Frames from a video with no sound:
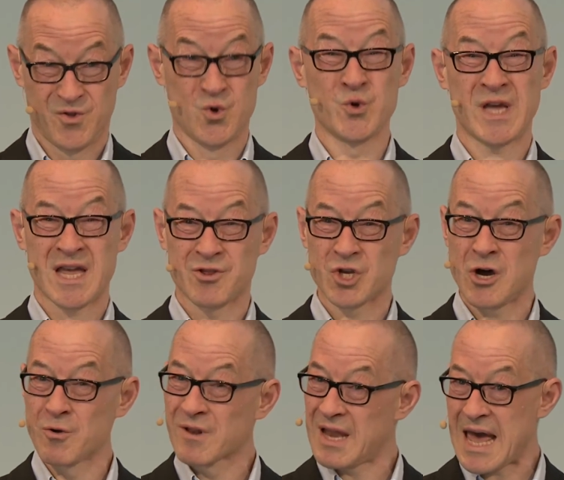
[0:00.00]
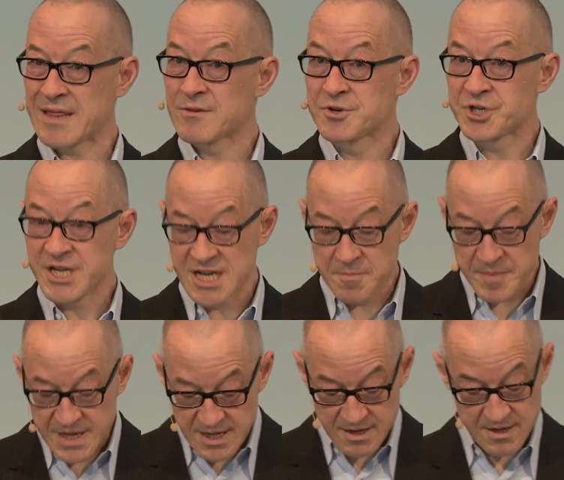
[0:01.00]
Do they in total add to
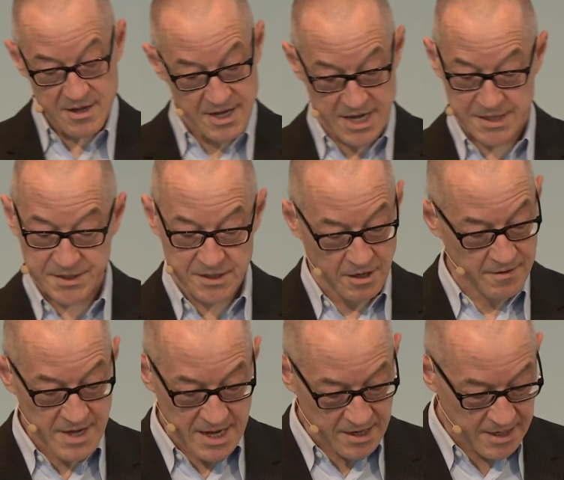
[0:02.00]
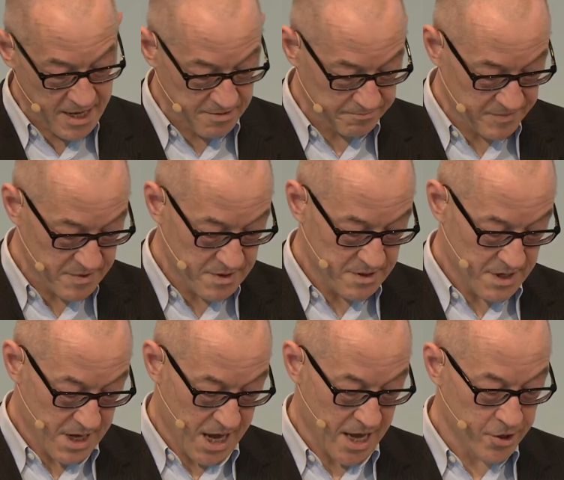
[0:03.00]
GDP? It's not yet clear
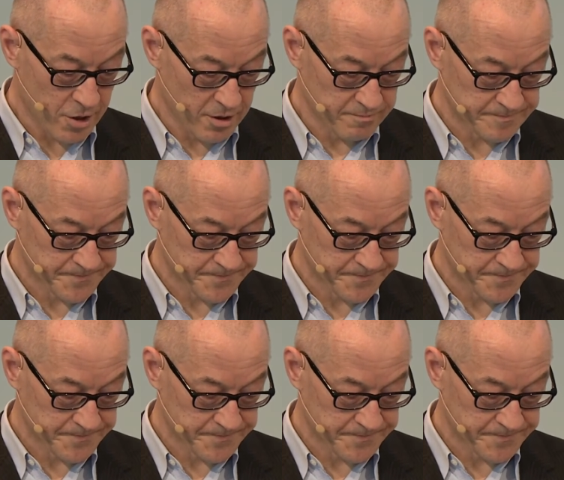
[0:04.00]
at all.